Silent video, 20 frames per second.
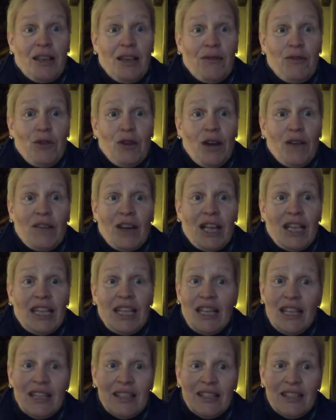If you have
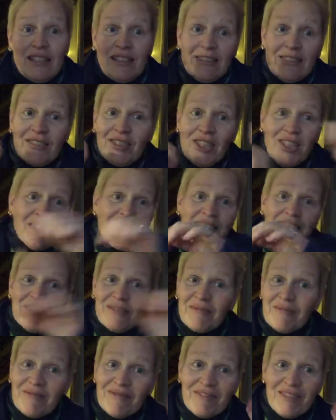ideas, just
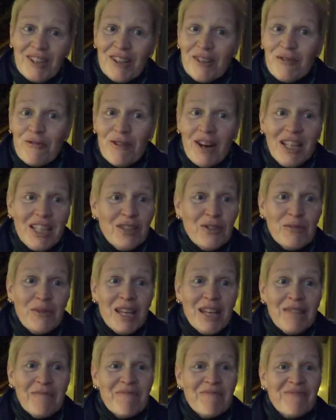write to me.